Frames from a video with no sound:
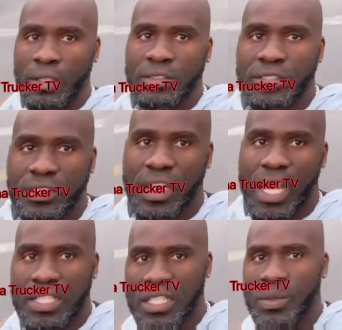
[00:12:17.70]
So yeah,
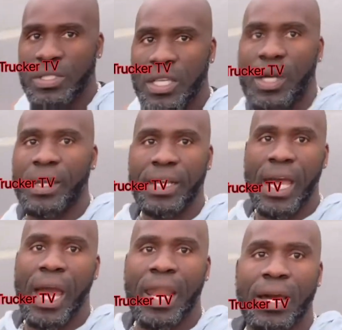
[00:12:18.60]
I see what's going
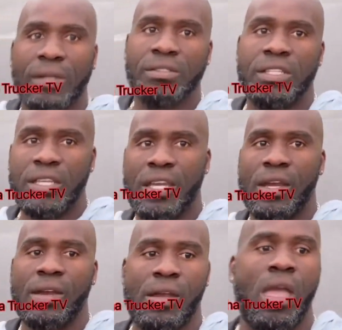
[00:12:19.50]
on out here.